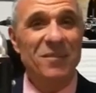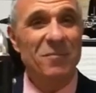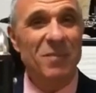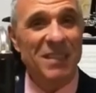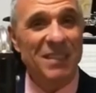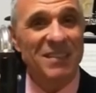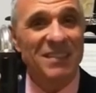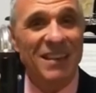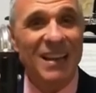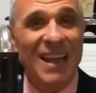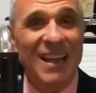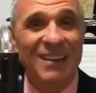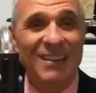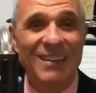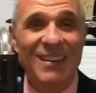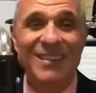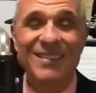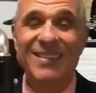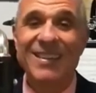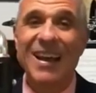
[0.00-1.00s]
bass
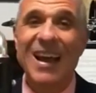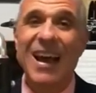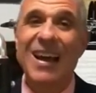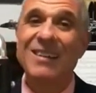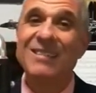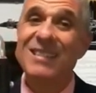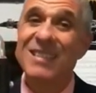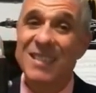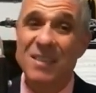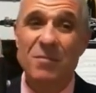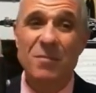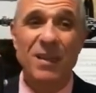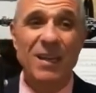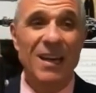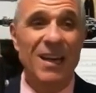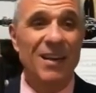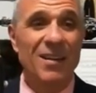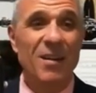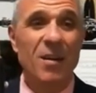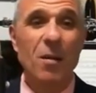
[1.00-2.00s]
clarinet are similar,
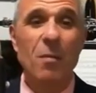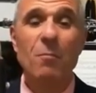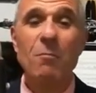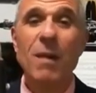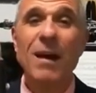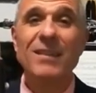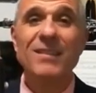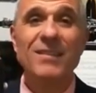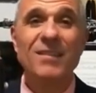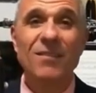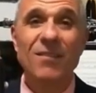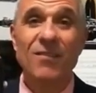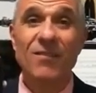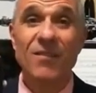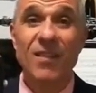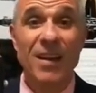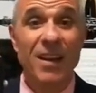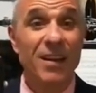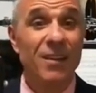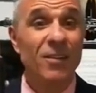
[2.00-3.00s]
but
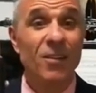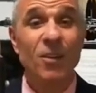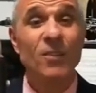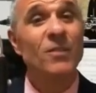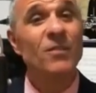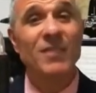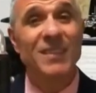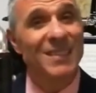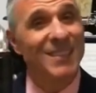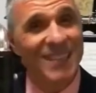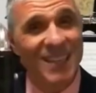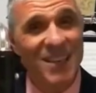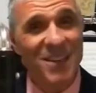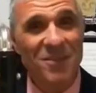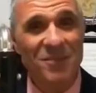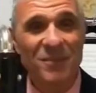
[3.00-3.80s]
they're not the same.